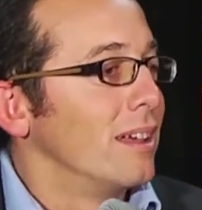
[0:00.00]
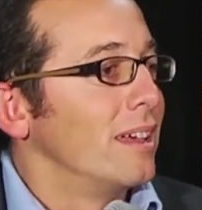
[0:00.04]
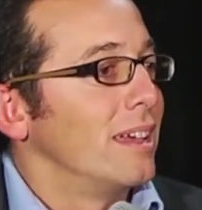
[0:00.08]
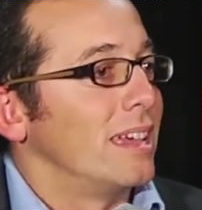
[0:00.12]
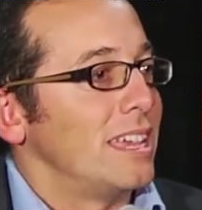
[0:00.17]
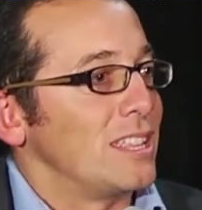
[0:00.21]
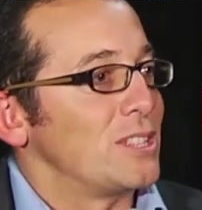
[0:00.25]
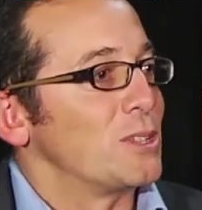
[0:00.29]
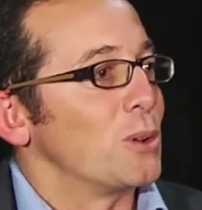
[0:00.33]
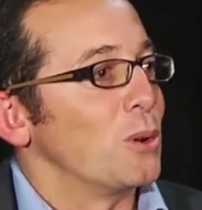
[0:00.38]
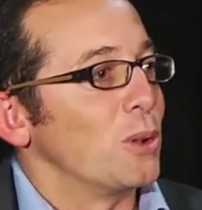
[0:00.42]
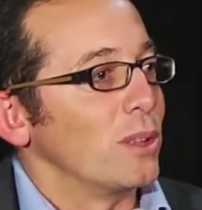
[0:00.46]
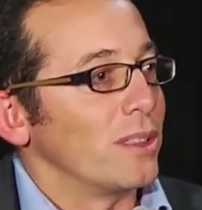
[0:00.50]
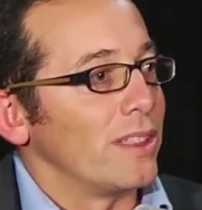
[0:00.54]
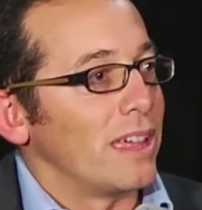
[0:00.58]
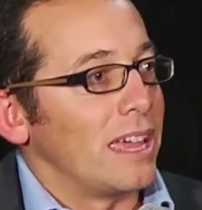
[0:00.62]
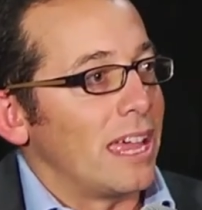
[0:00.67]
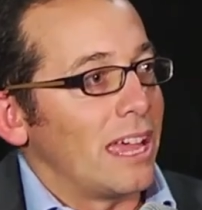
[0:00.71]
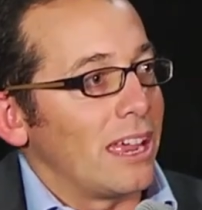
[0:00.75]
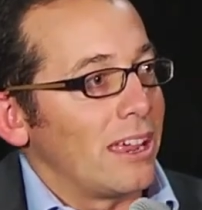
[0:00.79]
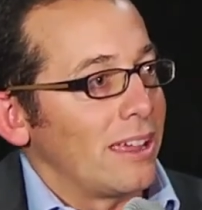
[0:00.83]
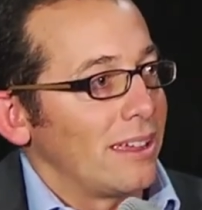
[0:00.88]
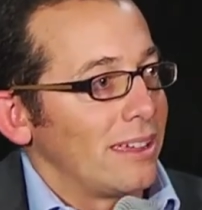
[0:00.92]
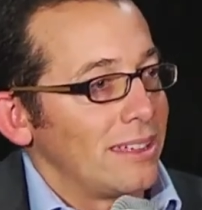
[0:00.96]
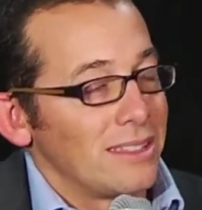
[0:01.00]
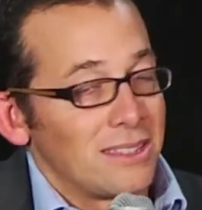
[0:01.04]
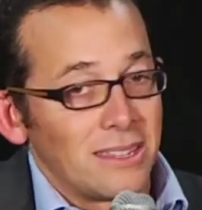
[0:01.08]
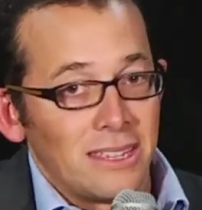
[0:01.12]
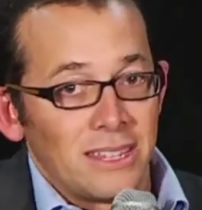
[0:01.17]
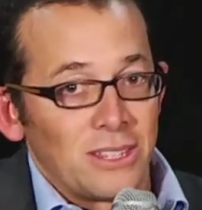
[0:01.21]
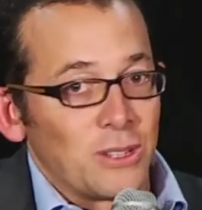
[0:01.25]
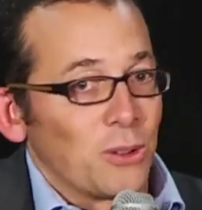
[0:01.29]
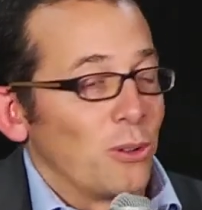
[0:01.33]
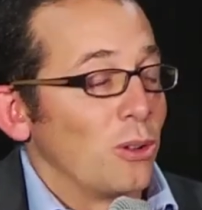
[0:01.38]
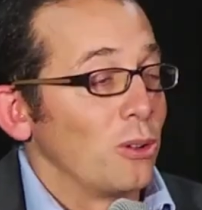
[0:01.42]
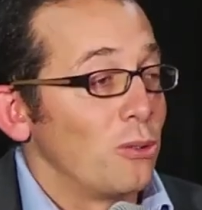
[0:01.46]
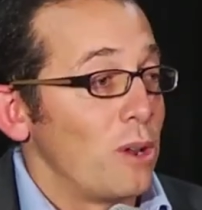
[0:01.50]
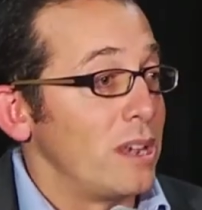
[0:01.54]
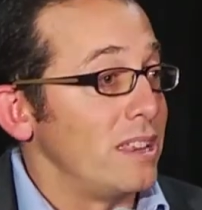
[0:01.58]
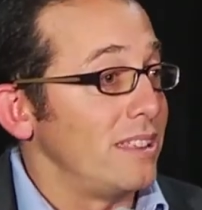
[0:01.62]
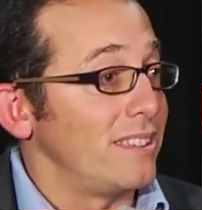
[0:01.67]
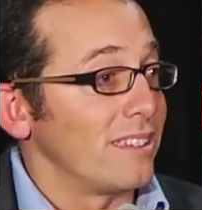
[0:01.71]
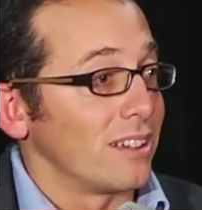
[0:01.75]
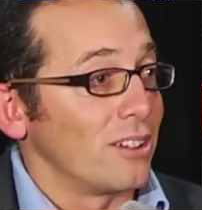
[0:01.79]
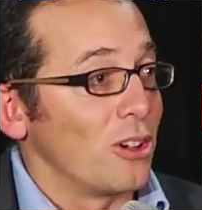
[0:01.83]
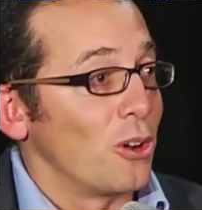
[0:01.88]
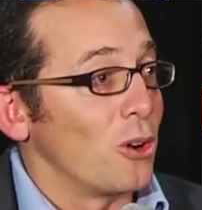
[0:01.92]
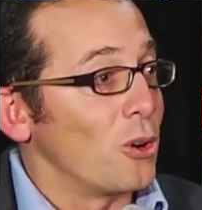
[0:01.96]
It's all there. It's all ready
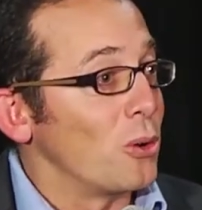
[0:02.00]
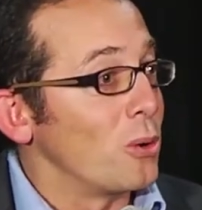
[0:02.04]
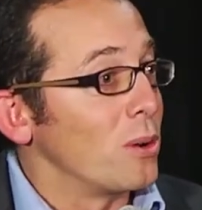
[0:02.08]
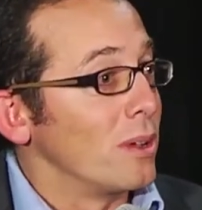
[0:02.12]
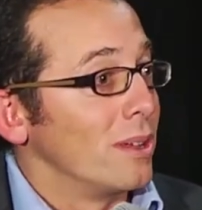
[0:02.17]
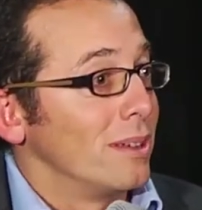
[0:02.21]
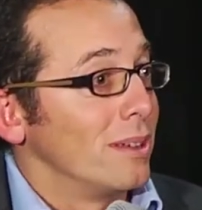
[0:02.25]
to go.